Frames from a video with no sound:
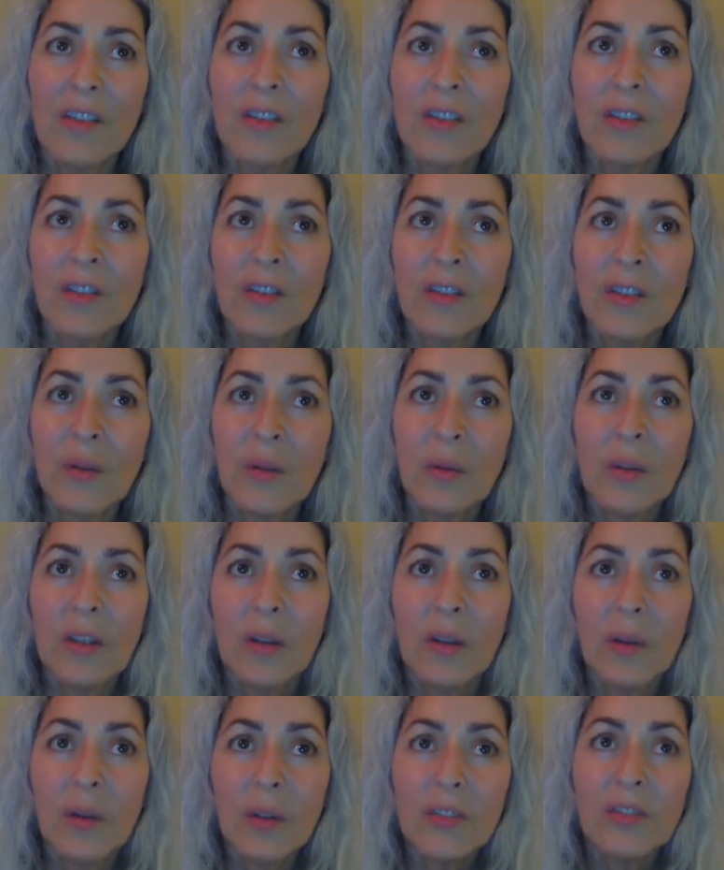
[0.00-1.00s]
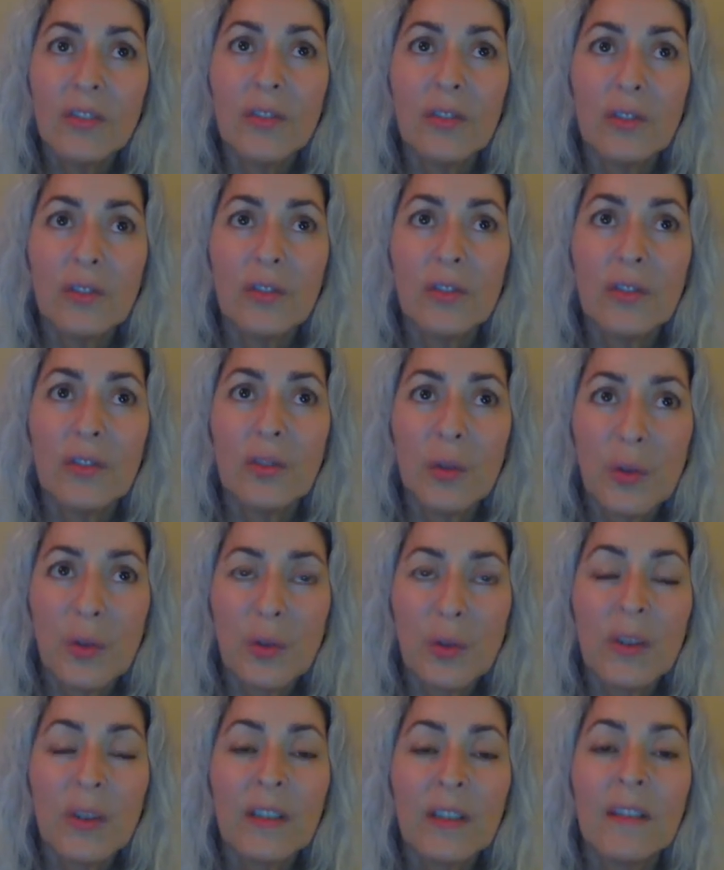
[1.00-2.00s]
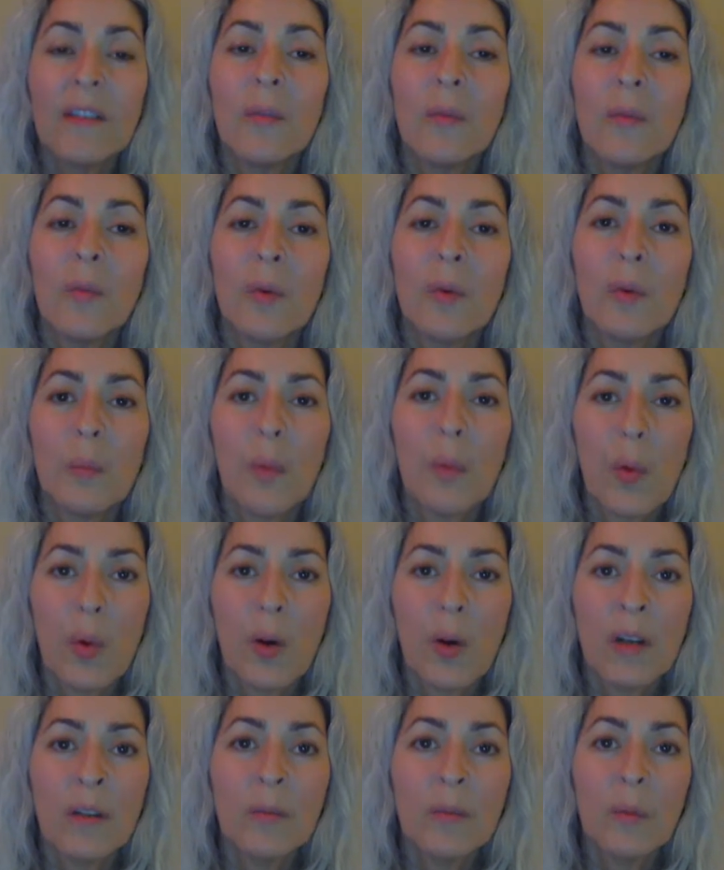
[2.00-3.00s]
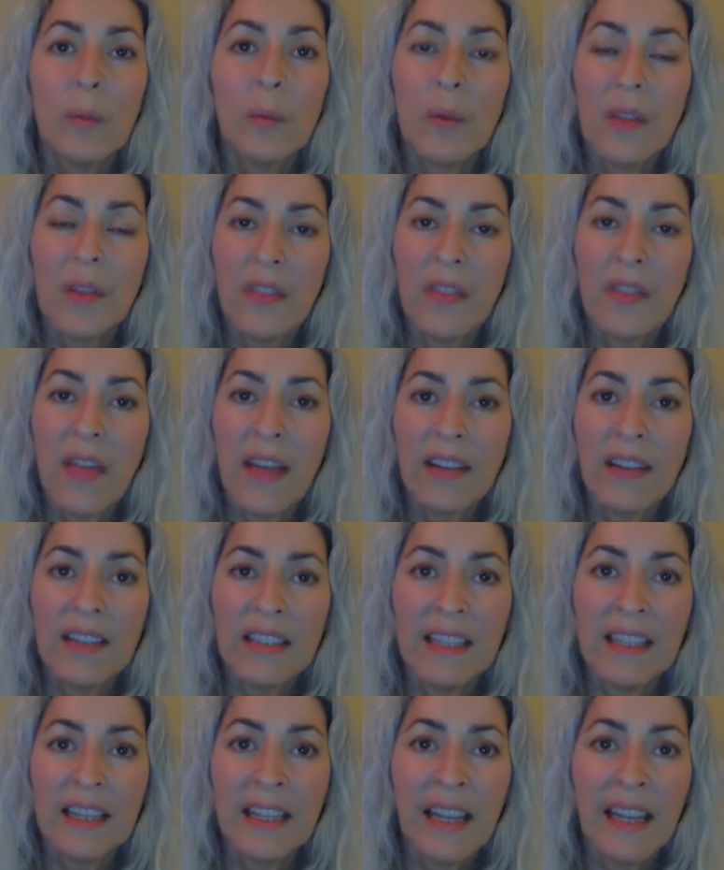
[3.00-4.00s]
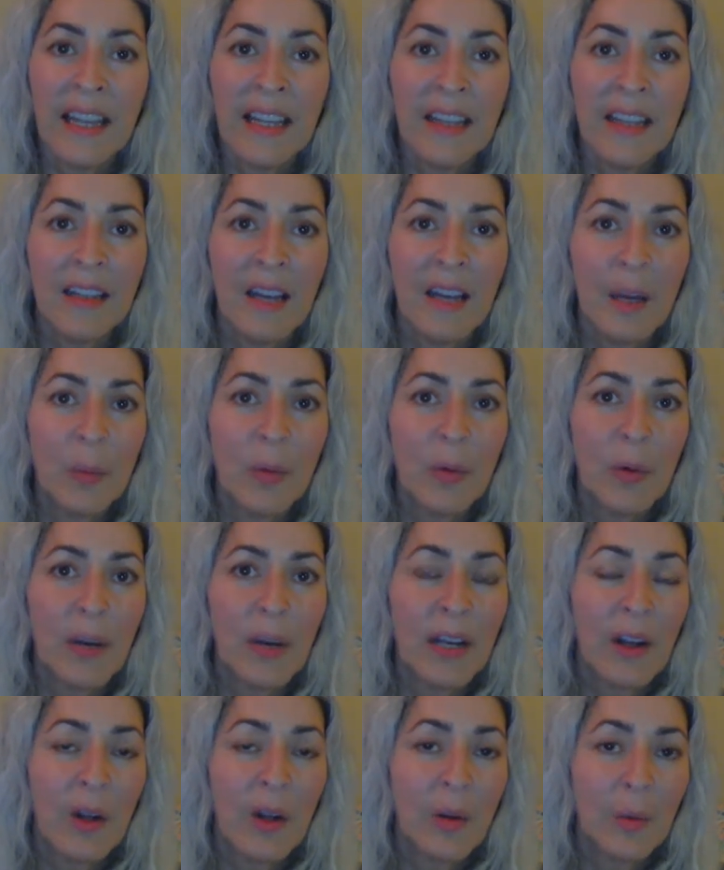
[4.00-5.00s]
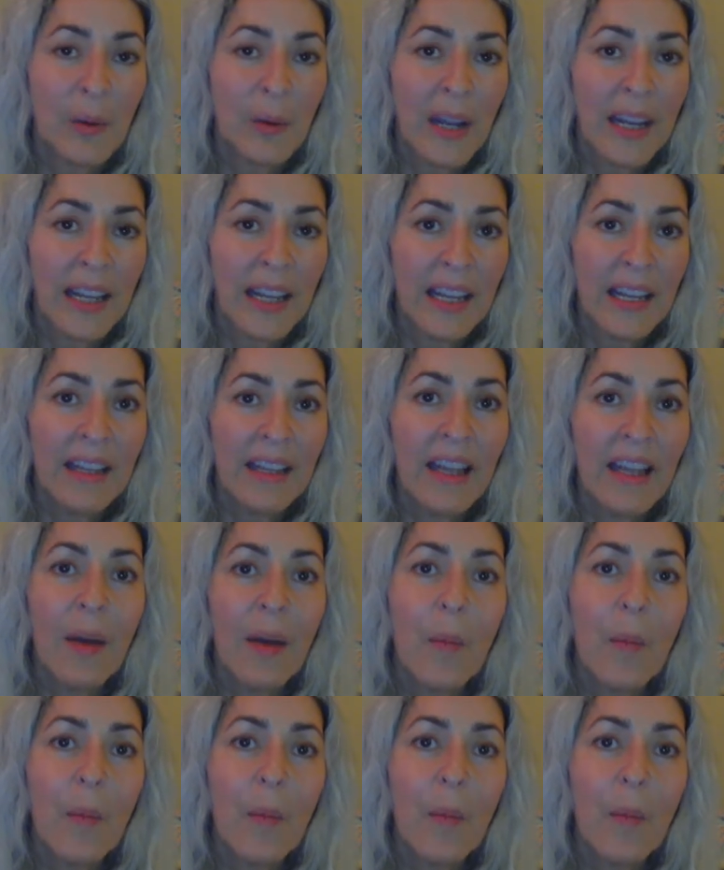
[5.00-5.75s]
so the crystal children were born with that DNA upgrade already